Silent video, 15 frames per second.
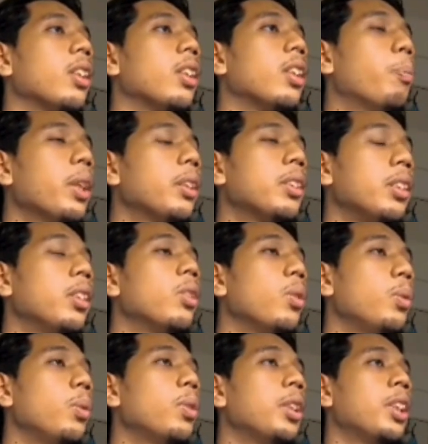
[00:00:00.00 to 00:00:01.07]
dependency
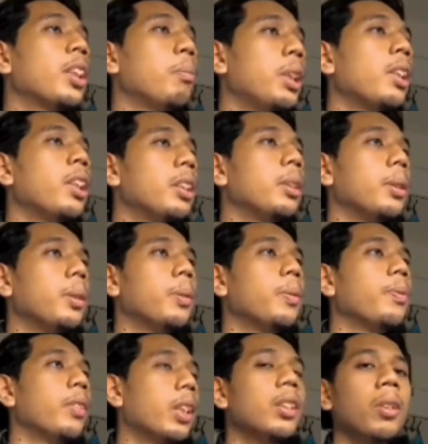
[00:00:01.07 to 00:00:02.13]
to the database layer.
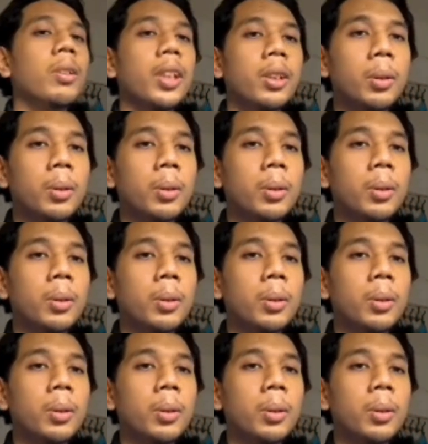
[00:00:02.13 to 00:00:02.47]
That's all. Thank